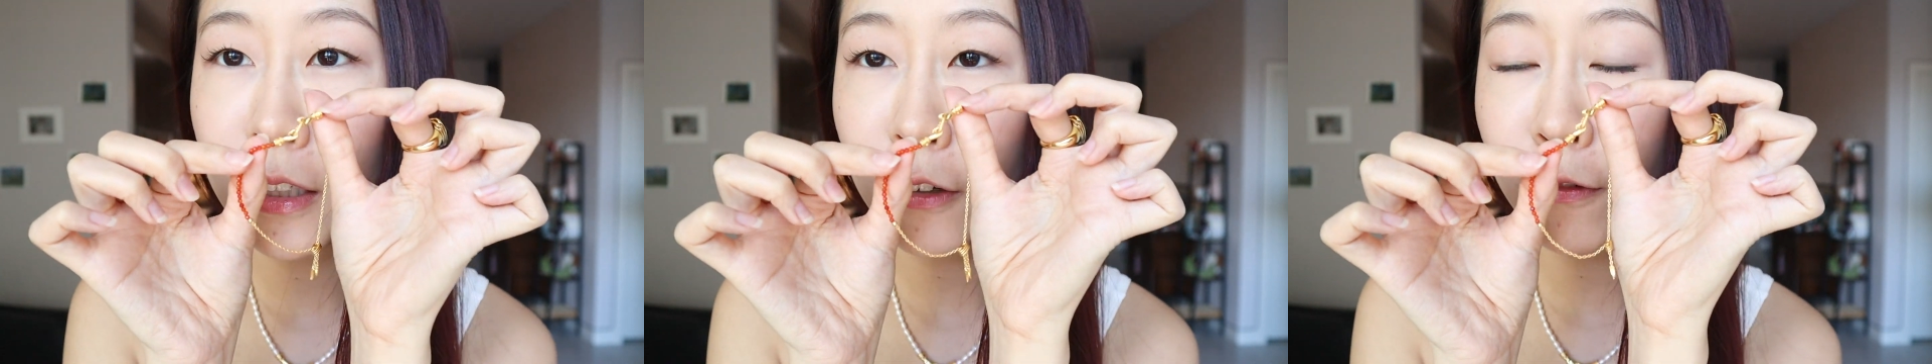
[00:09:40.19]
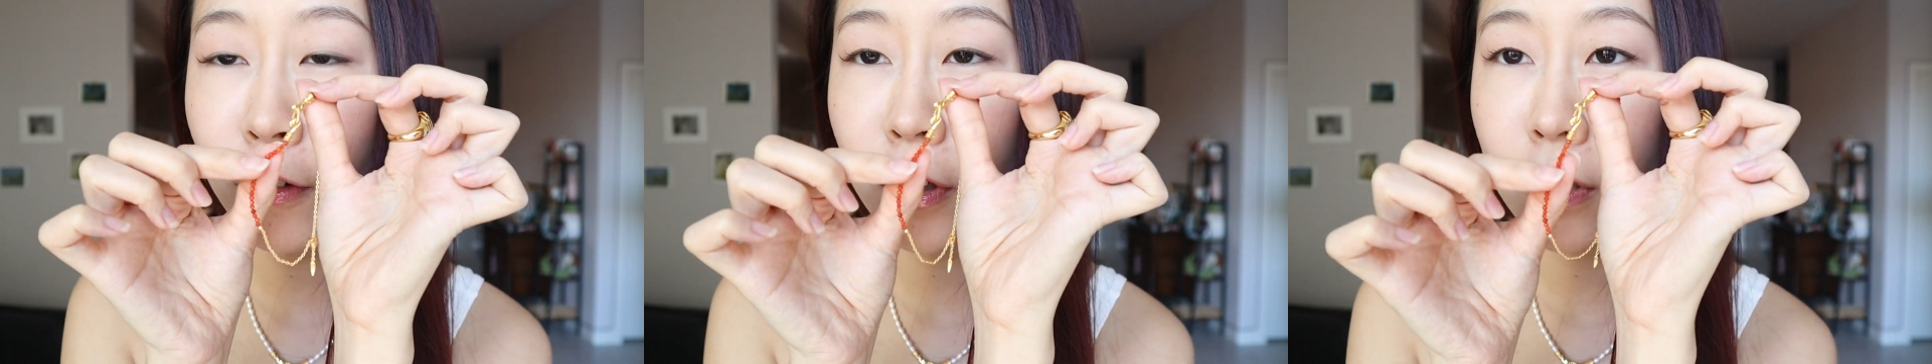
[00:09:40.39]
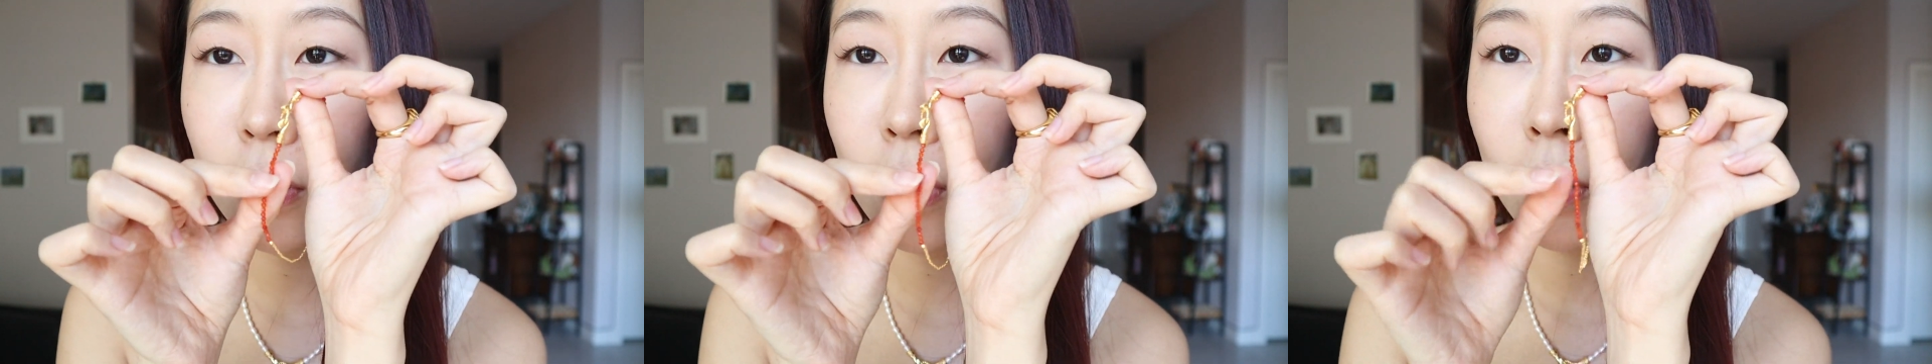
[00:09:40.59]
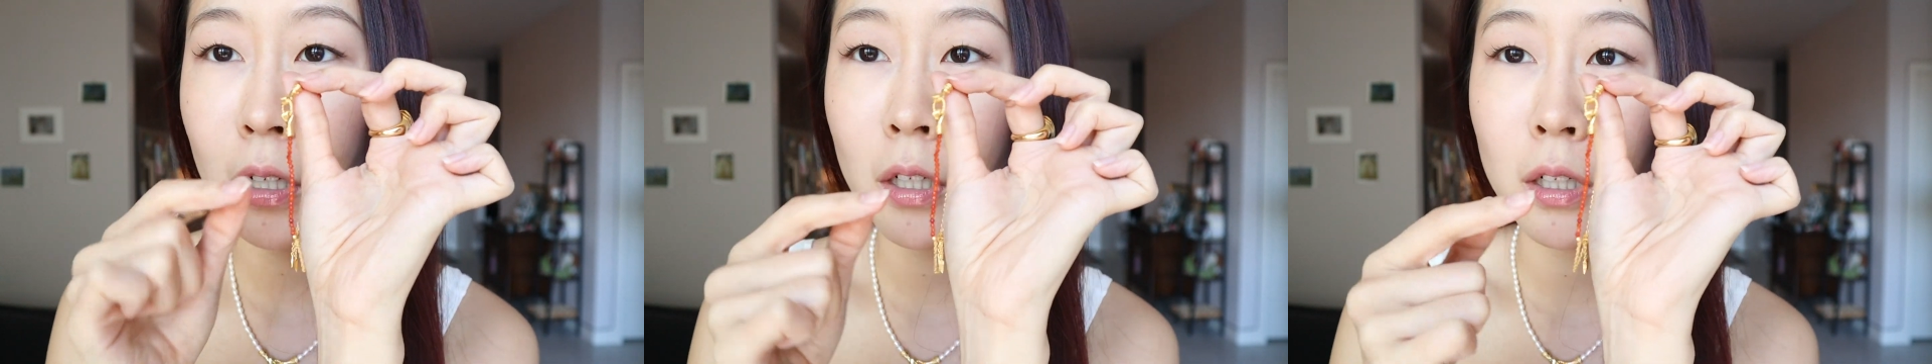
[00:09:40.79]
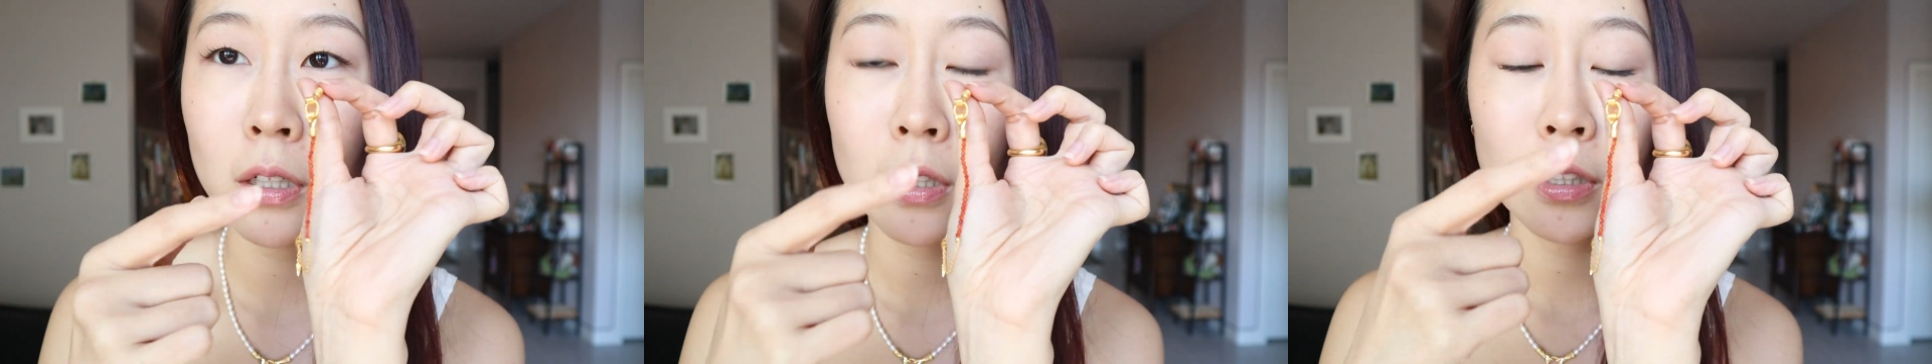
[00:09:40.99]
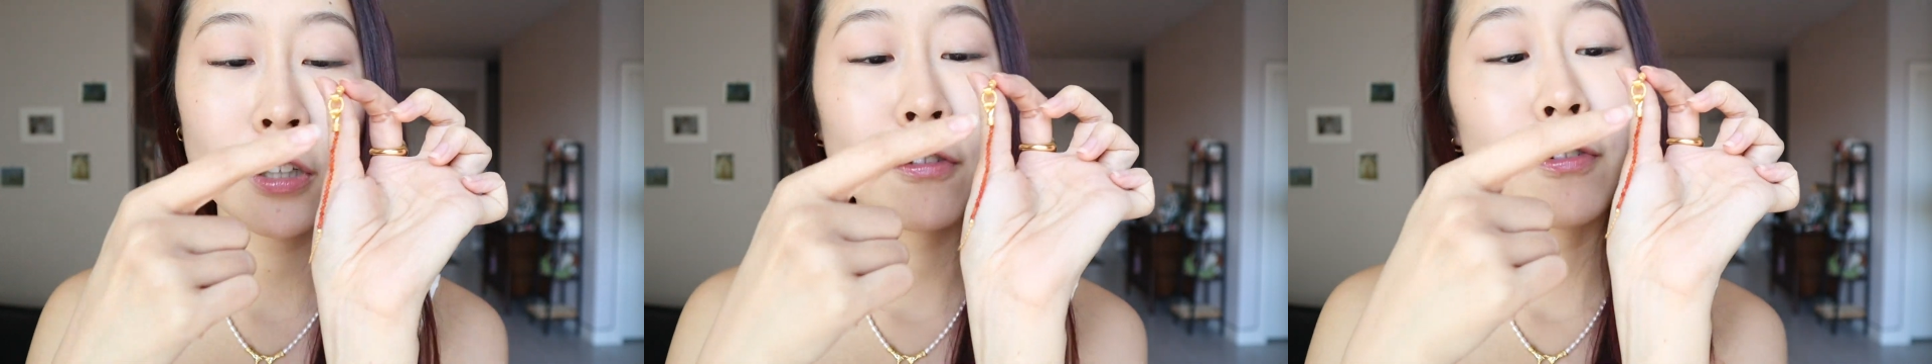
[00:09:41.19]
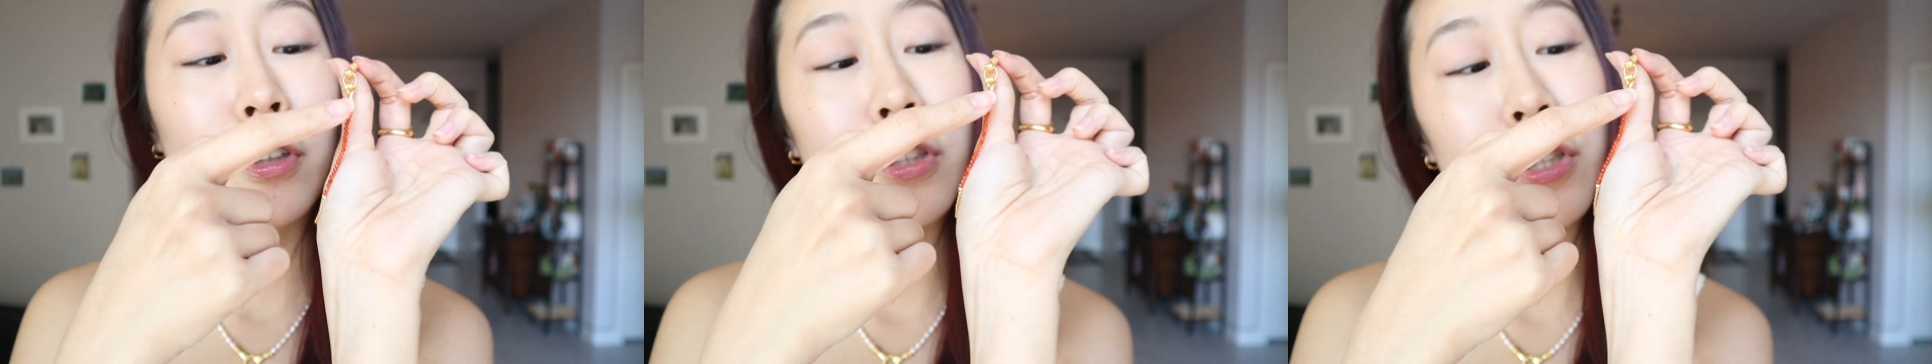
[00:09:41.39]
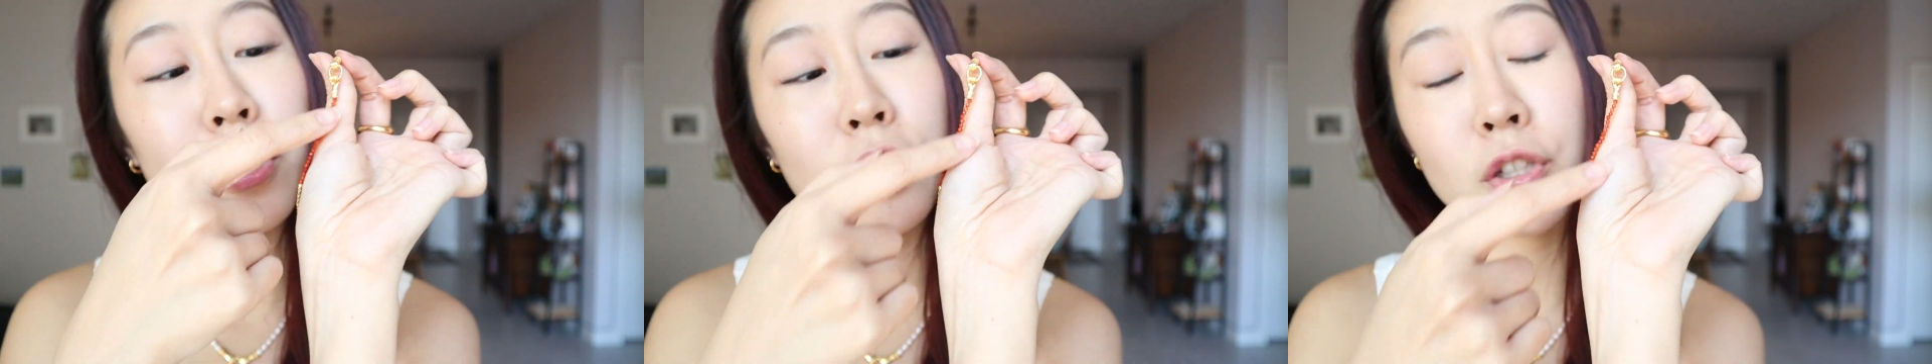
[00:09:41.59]
different
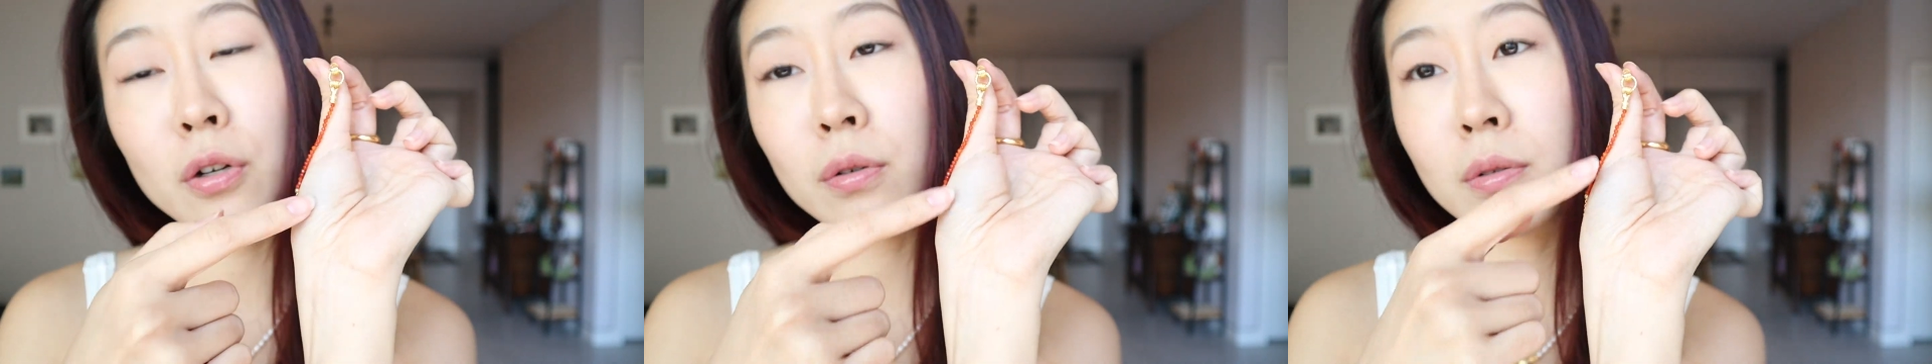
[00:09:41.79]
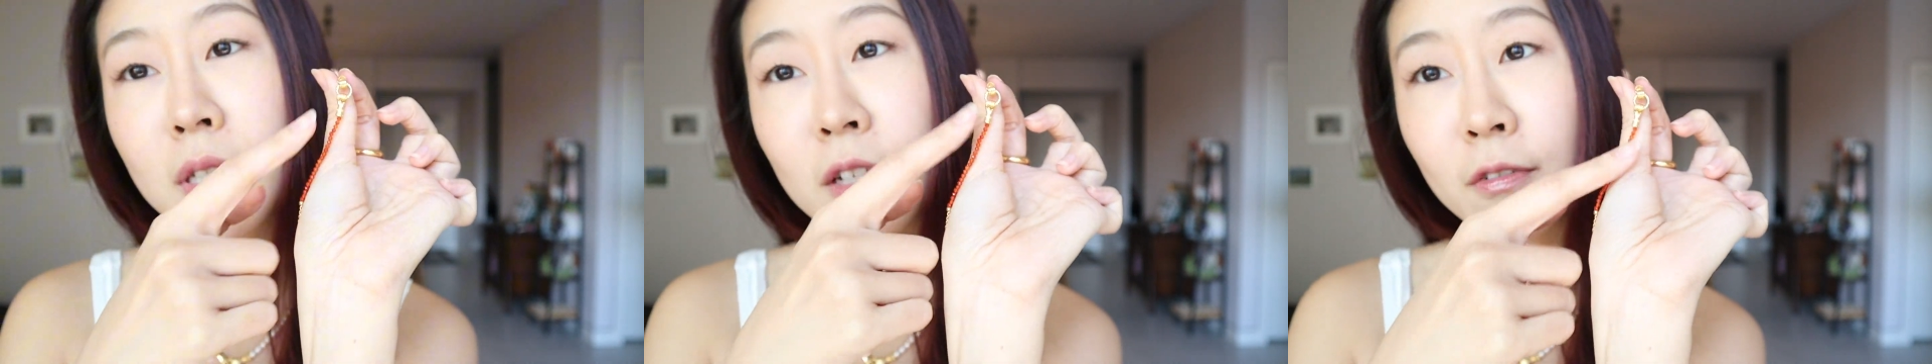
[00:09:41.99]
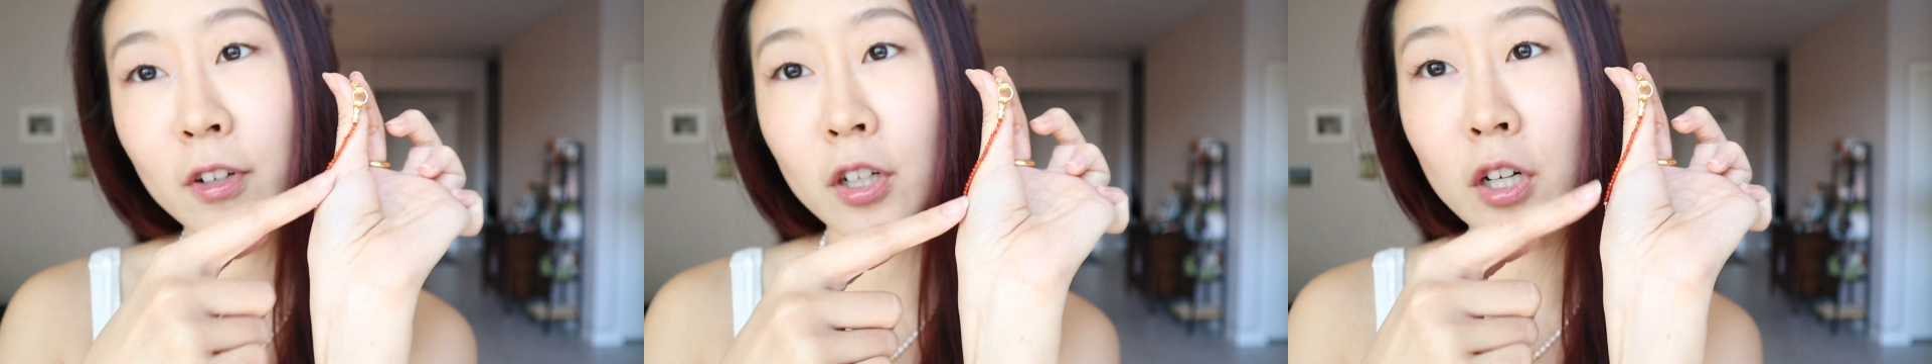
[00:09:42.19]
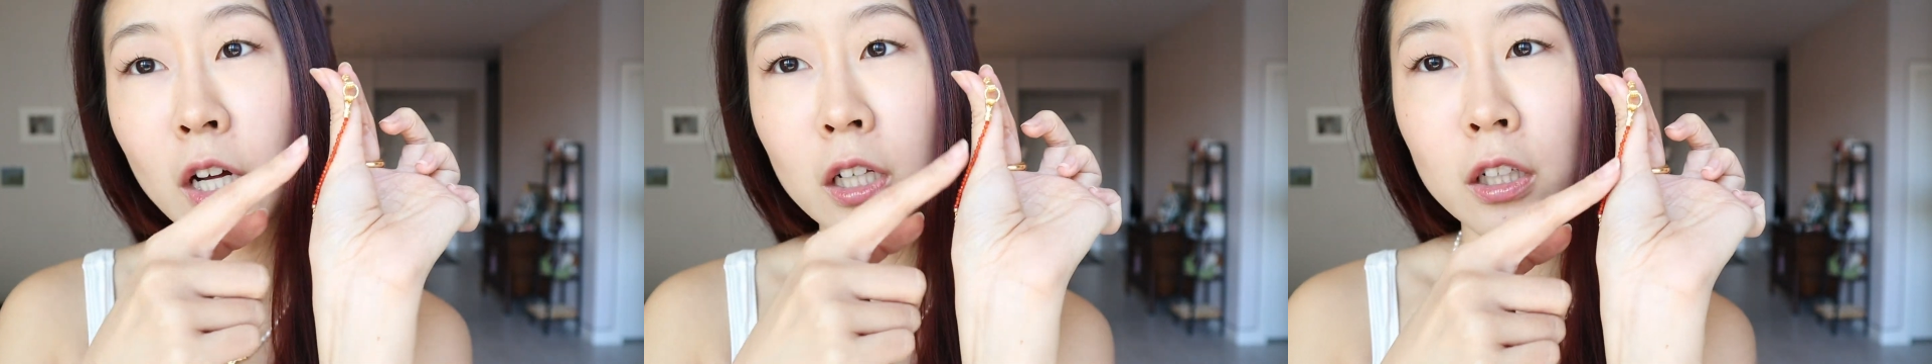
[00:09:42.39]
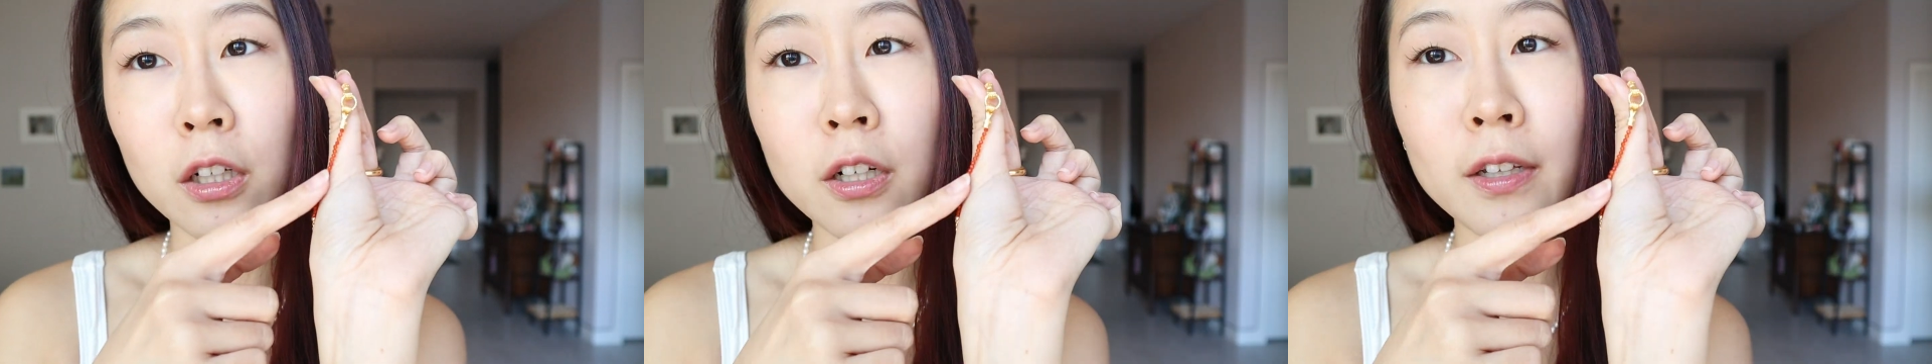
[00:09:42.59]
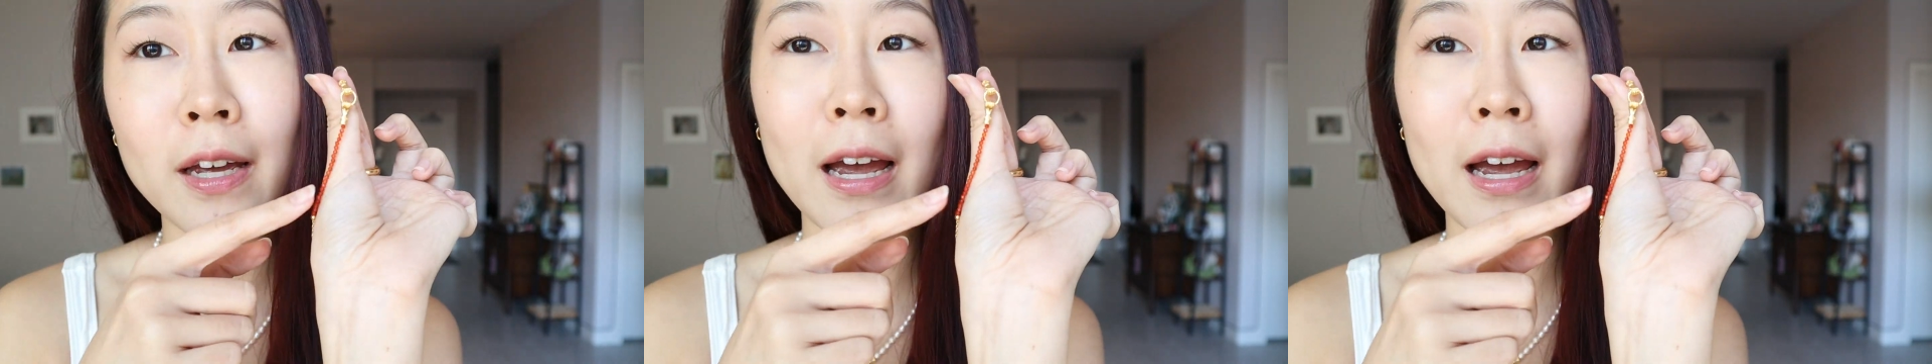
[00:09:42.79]
stones, different color.